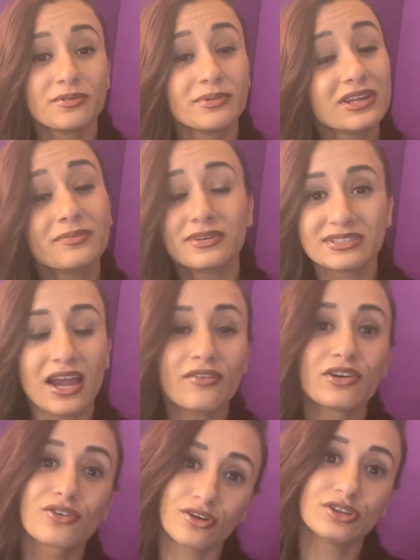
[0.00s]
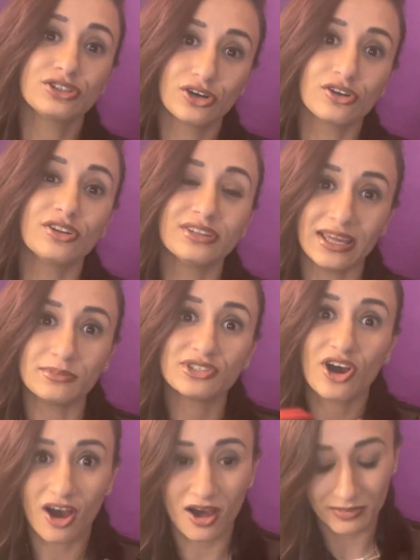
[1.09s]
the beginning because I have a girl turtle named
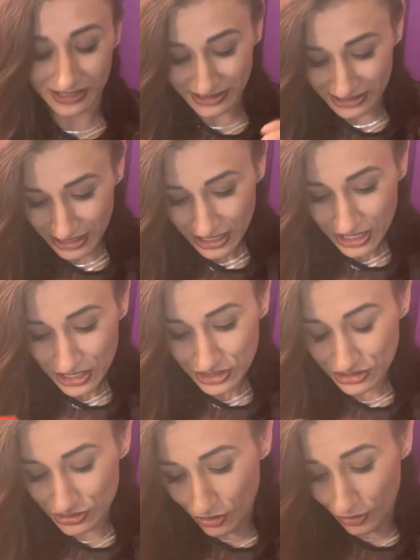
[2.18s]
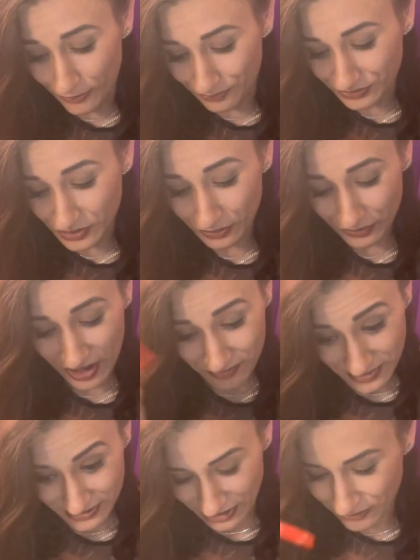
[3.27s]
Thomas. So I've
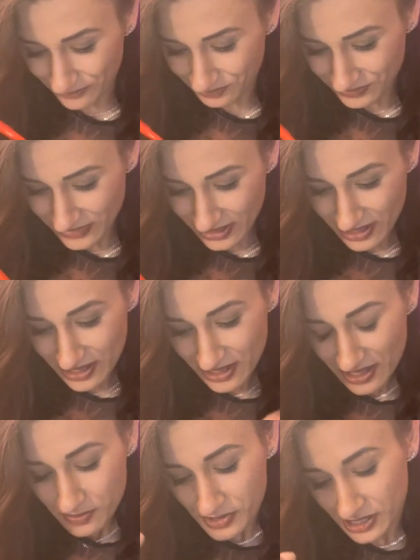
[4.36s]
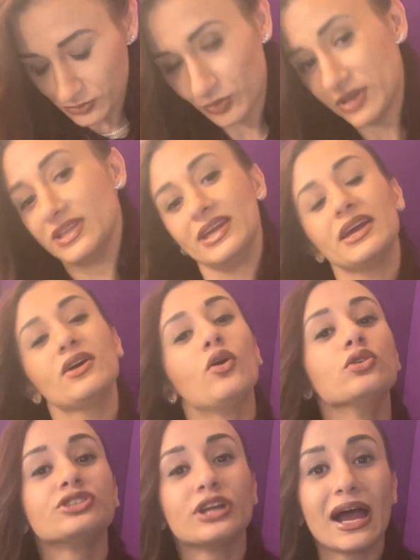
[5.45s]
been there. But when they get
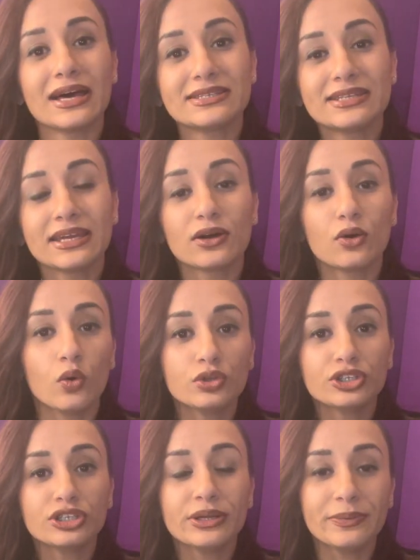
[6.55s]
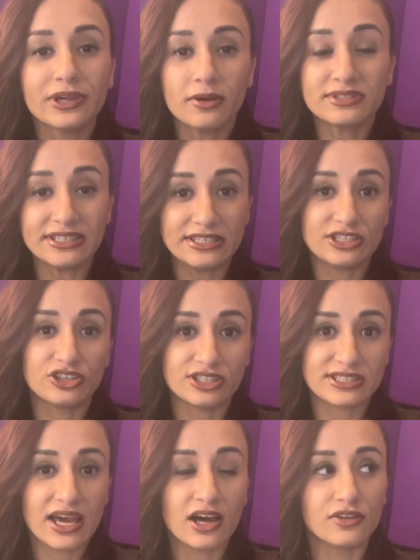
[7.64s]
older, as they get older, it becomes easier to
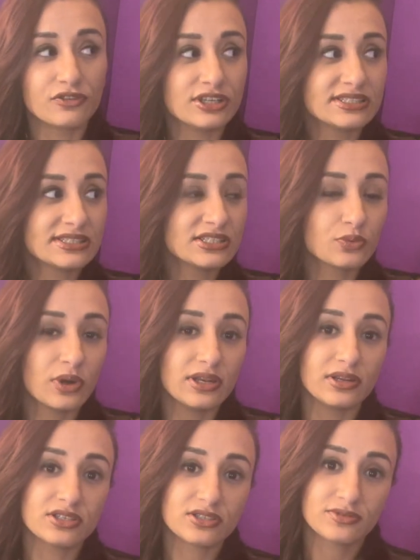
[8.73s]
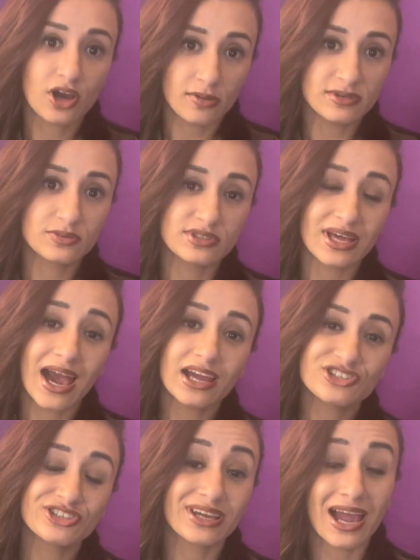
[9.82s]
tell. For instance, when Thomas was a
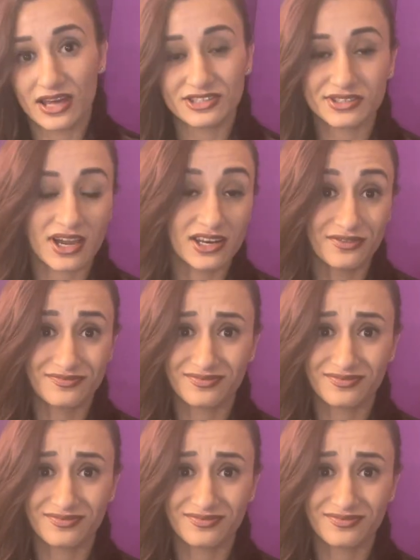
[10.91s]
hatchling, I just kind of